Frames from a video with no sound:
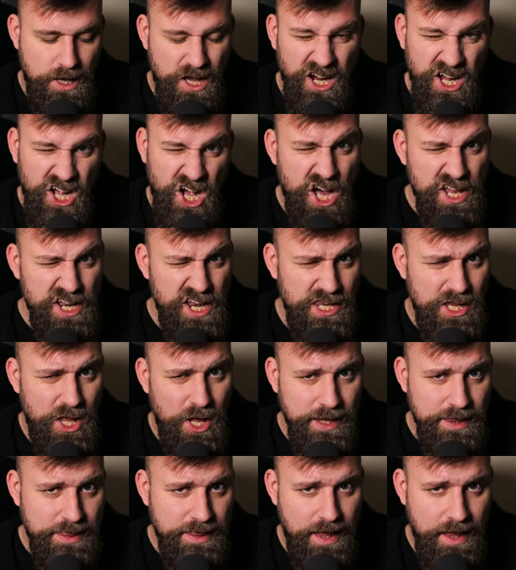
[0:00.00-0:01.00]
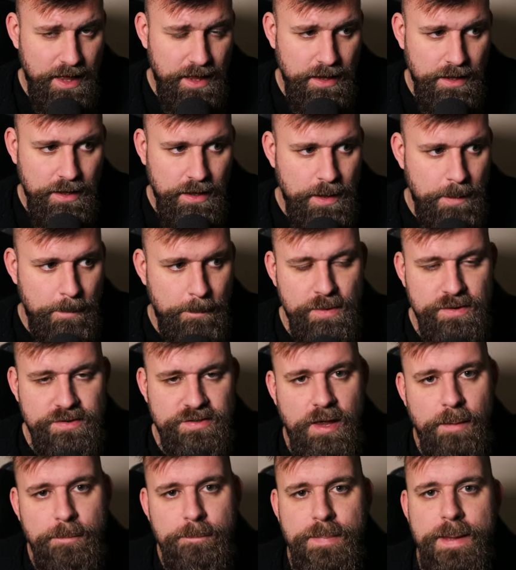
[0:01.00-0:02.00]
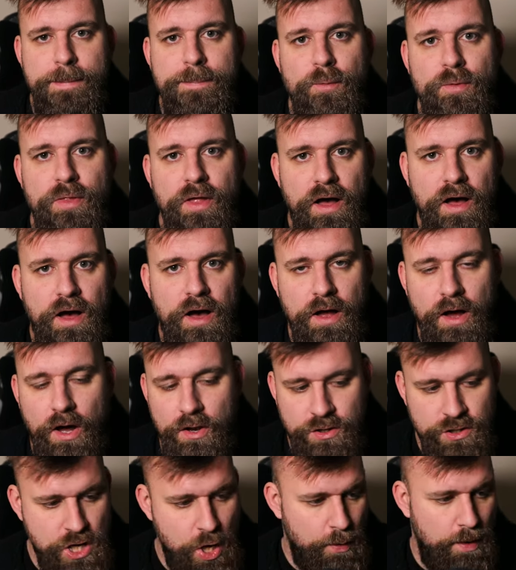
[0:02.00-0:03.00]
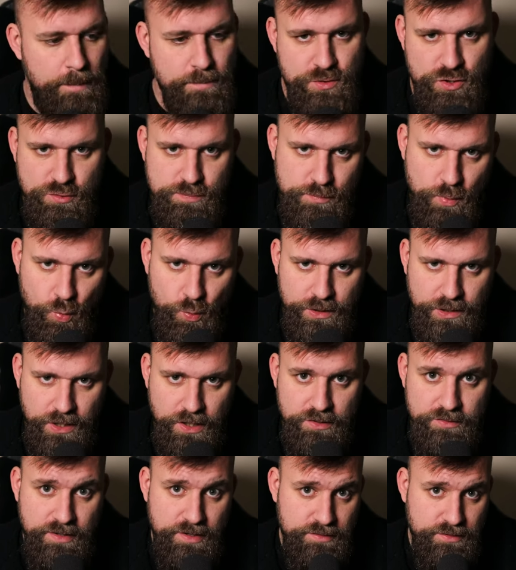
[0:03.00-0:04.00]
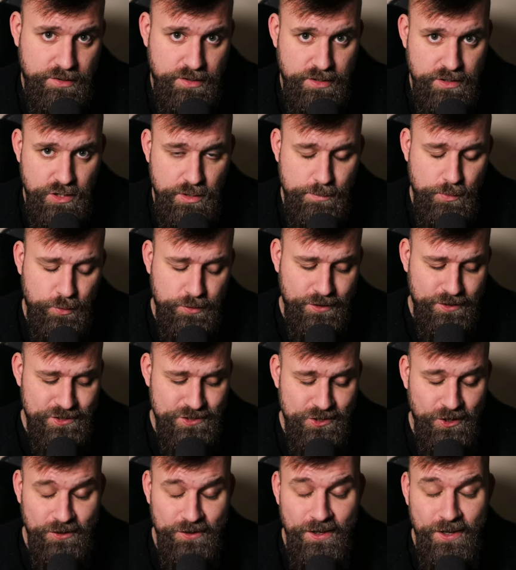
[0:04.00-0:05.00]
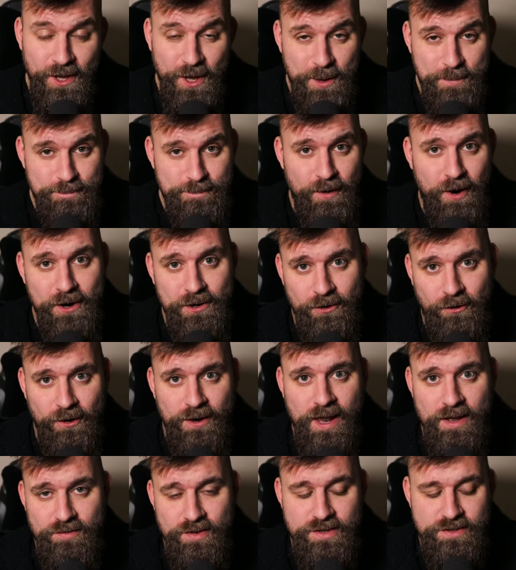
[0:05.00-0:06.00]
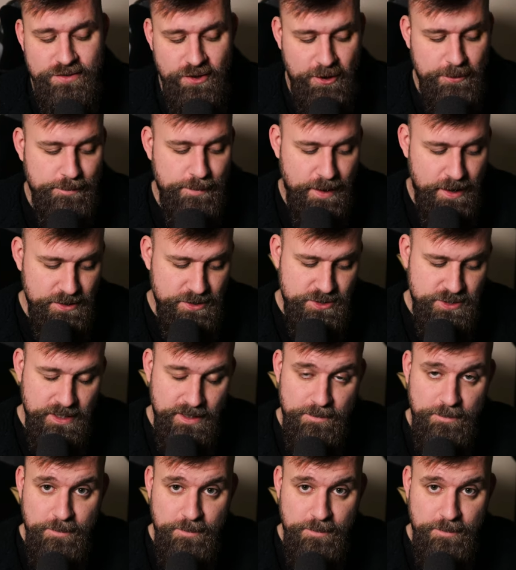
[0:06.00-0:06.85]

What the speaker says: I kind of like that. But some people that are, no, I'm just Mordians, here's looking at you, Mordian John, might not love it so much.